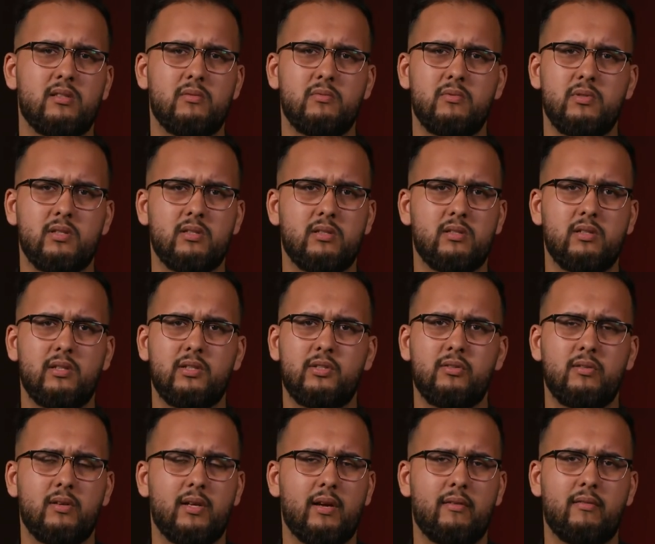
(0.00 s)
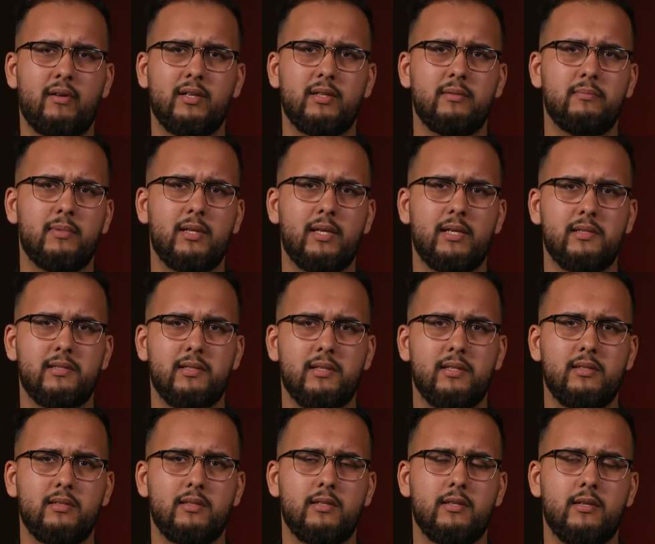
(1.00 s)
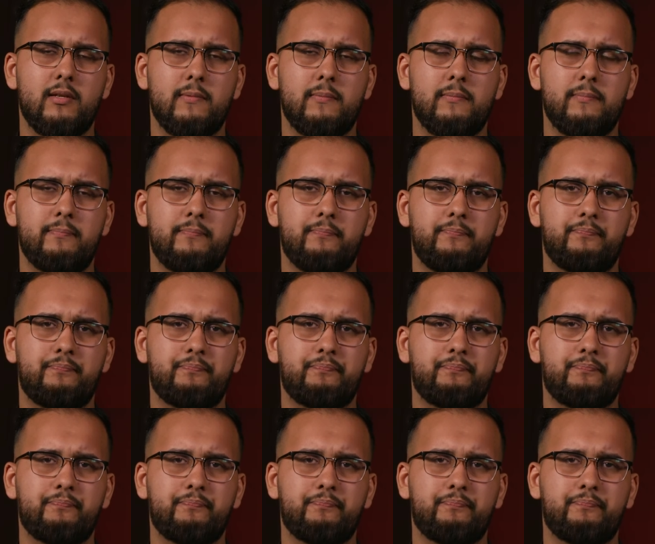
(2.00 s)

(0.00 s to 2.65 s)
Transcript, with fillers: It was literally a random place, and um,